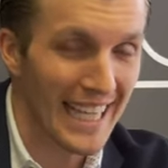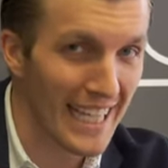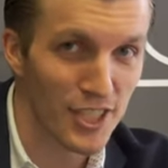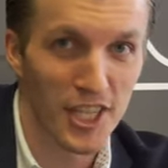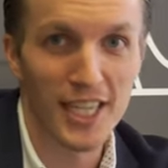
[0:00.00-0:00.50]

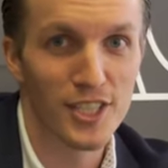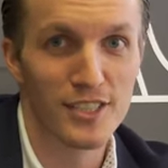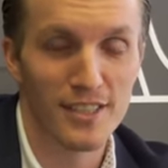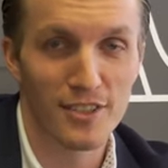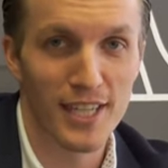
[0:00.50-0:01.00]
any
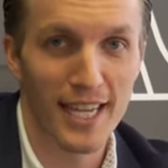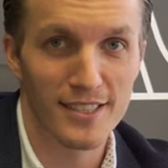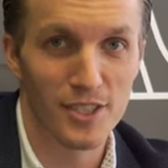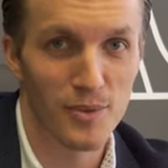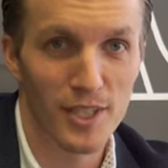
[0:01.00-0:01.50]
changes in their tax
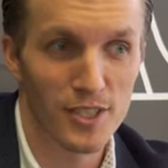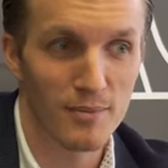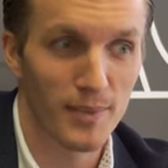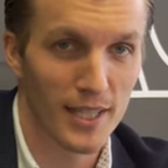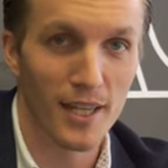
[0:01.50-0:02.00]

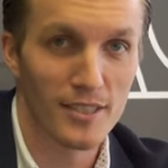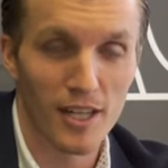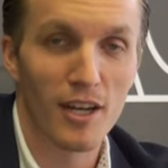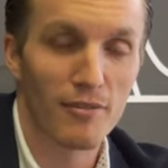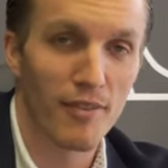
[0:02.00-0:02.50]
situation because
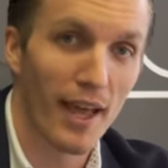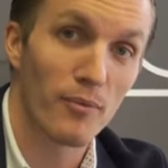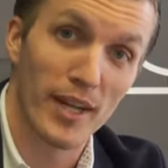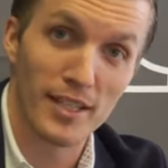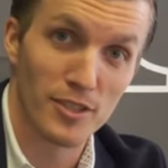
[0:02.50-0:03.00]
of
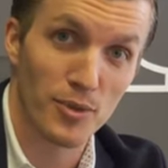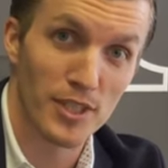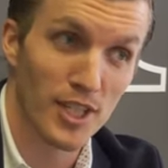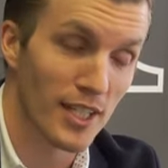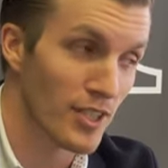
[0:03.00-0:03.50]
that
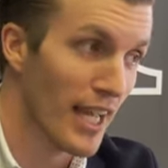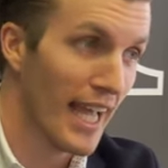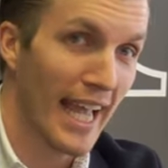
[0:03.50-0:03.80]
regulatory change.